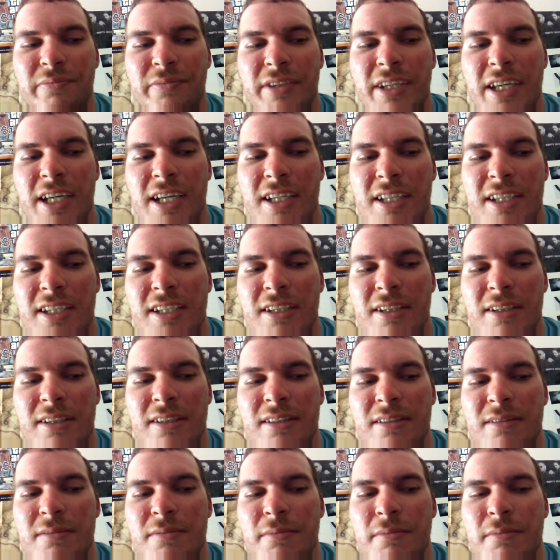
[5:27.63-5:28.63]
that
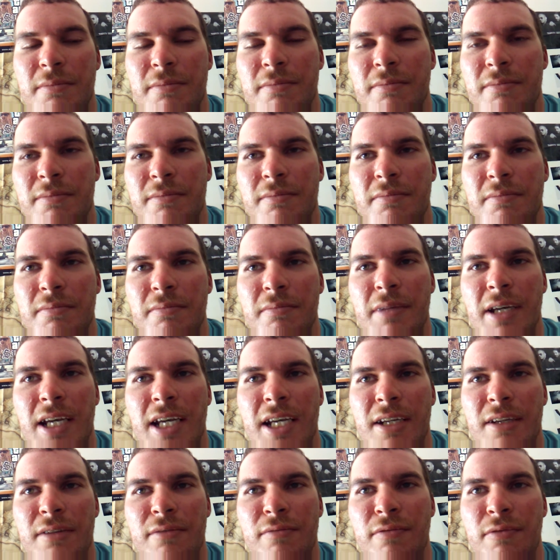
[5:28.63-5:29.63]
he
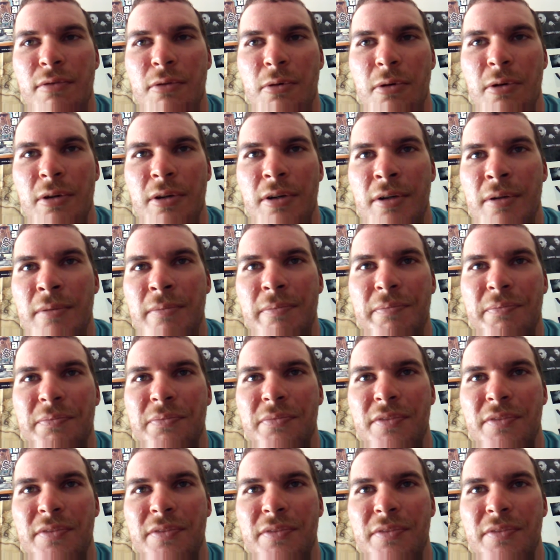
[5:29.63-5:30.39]
made for it,